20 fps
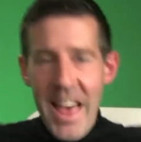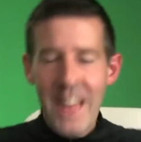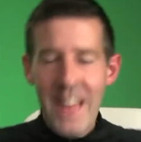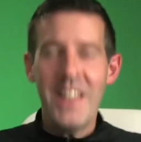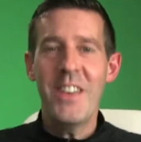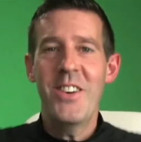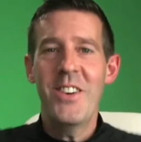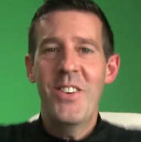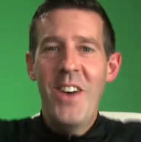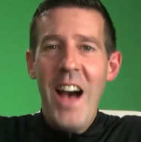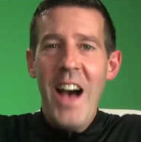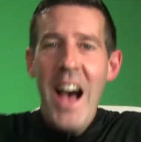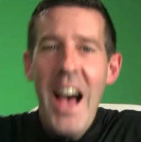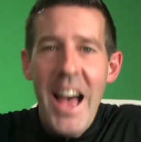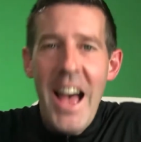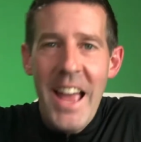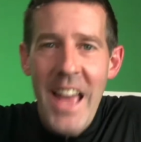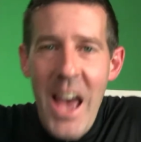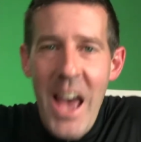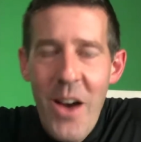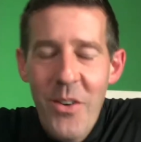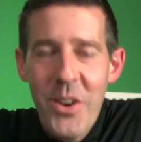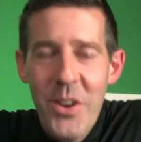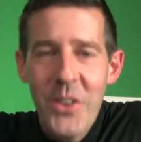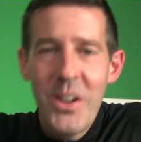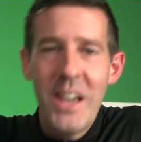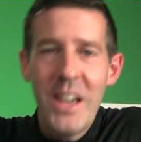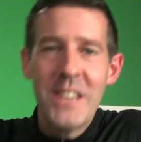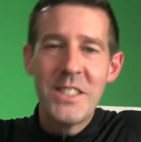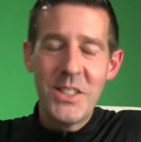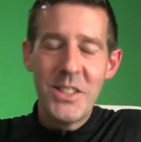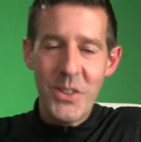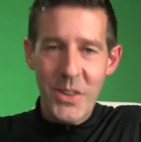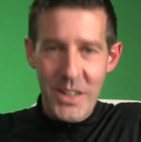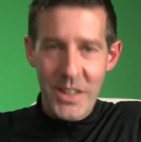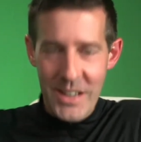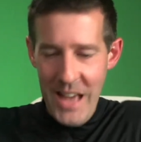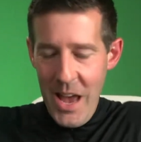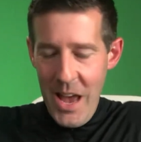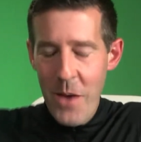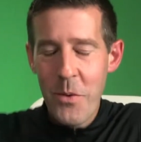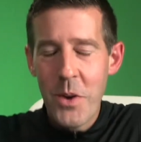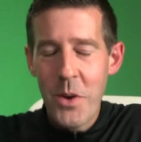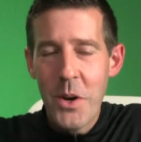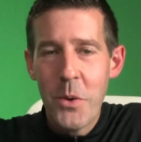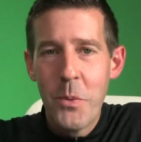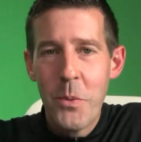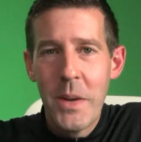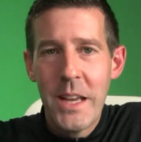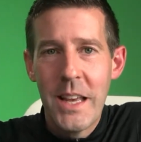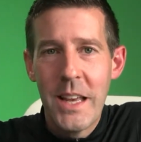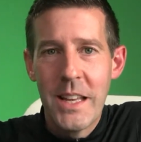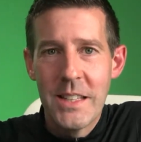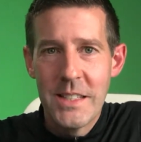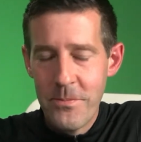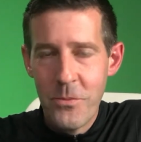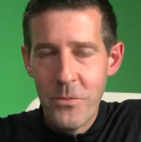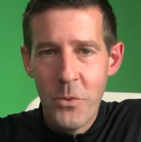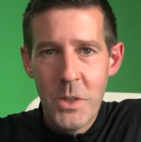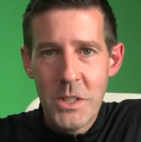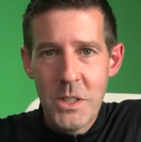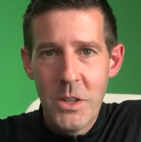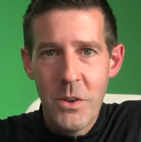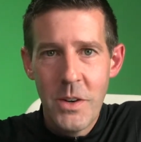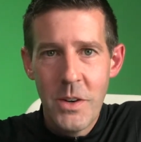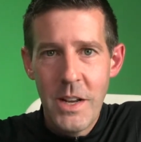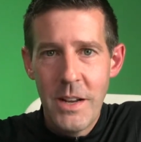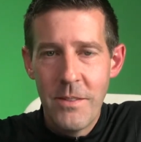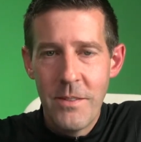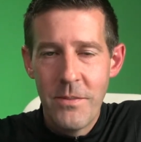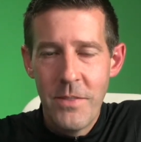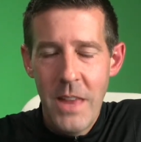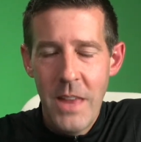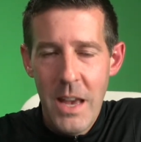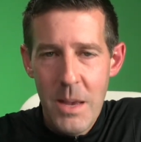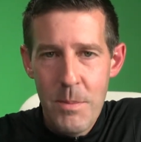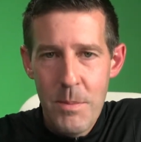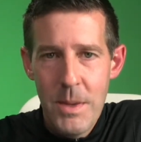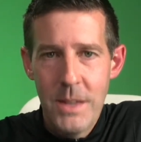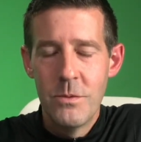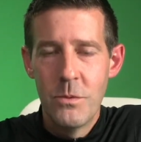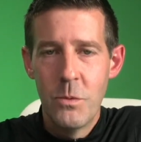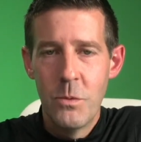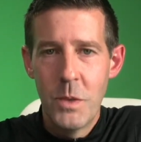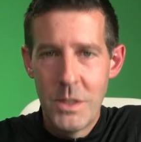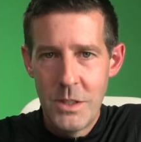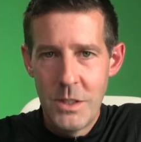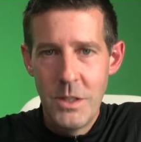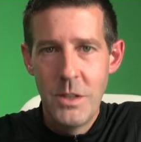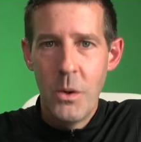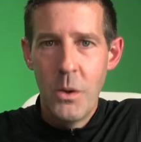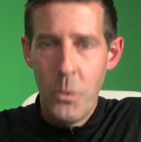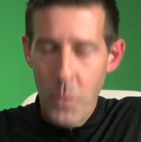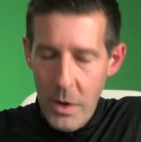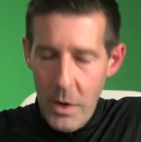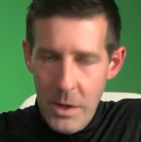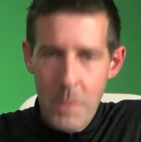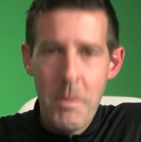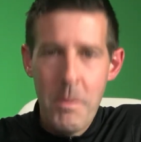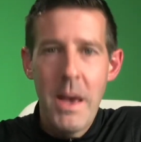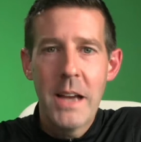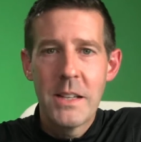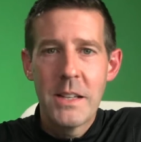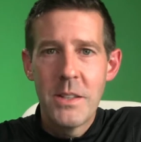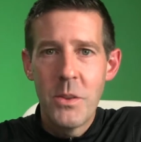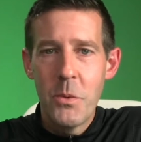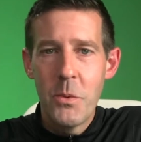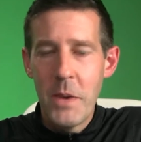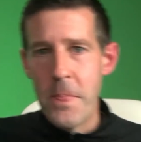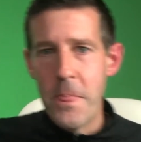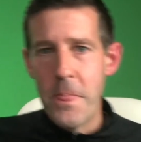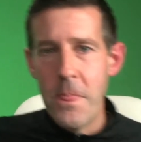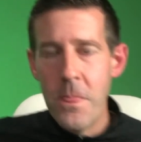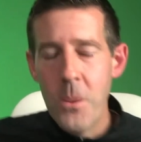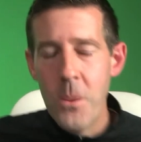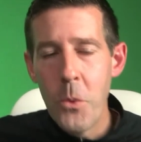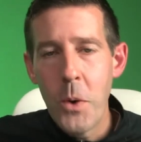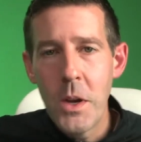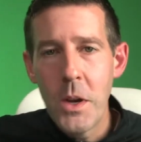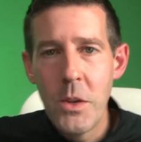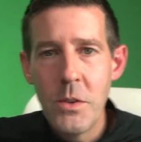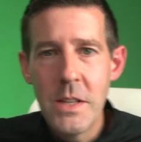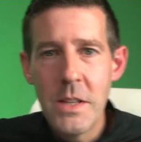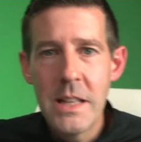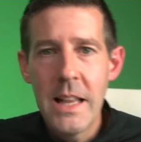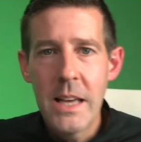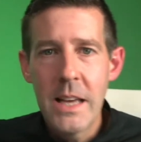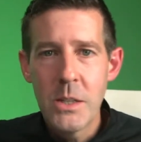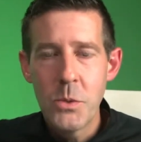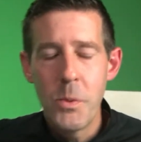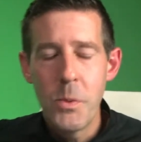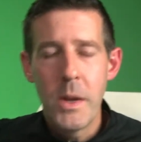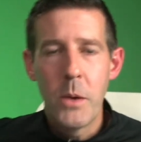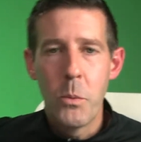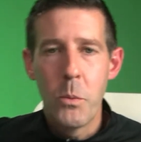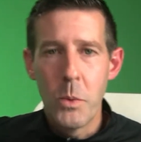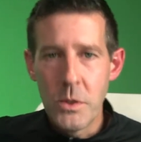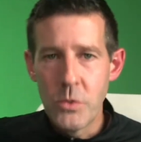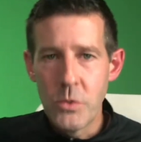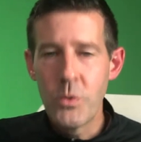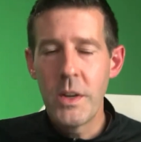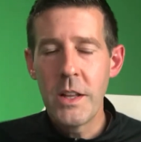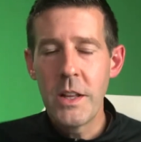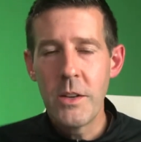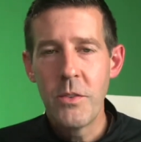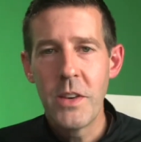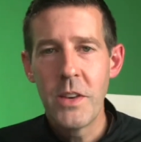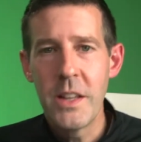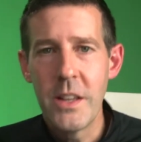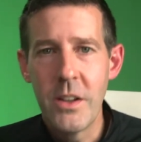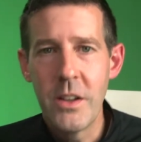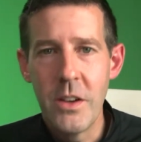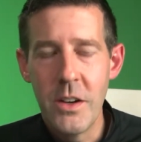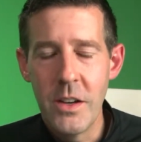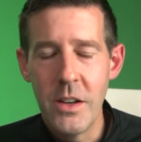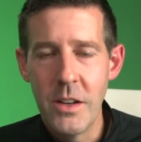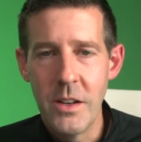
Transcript: Hello, hi, how are you guys doing? How are your weekends? What's going on? How you been? What's new? Welcome back to the week. The work you did last week was really, really good.